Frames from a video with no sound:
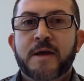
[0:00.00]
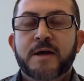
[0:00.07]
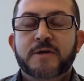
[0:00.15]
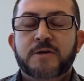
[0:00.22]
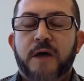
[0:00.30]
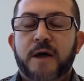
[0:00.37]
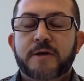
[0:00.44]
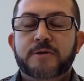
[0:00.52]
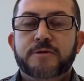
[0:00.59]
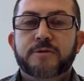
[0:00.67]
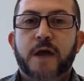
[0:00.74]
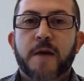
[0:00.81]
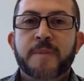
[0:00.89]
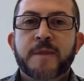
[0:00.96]
So how do you do
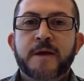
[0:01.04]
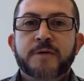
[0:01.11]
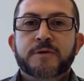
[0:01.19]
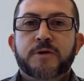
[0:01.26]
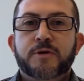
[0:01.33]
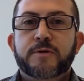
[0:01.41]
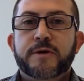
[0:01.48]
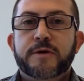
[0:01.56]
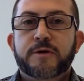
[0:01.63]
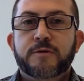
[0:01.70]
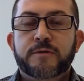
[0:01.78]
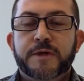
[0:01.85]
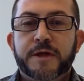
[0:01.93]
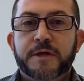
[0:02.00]
that? So you get a
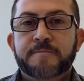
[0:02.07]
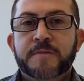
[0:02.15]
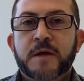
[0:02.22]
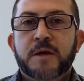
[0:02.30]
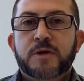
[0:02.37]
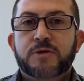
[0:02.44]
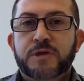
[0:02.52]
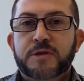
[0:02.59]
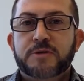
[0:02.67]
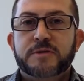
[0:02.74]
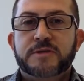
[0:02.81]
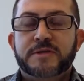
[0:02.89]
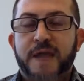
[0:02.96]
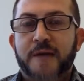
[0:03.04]
new lead. You need to
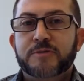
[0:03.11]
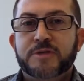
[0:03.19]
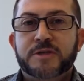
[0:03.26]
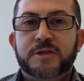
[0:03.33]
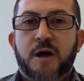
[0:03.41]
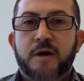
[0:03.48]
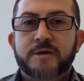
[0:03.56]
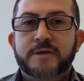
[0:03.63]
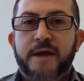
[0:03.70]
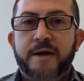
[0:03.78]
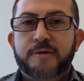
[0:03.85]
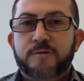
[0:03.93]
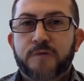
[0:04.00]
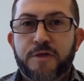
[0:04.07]
establish
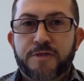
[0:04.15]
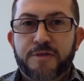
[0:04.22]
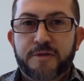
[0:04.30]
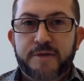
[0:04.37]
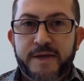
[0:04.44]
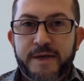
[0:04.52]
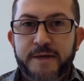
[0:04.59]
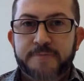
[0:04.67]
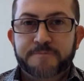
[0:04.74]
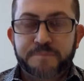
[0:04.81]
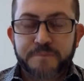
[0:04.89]
contact with the lead.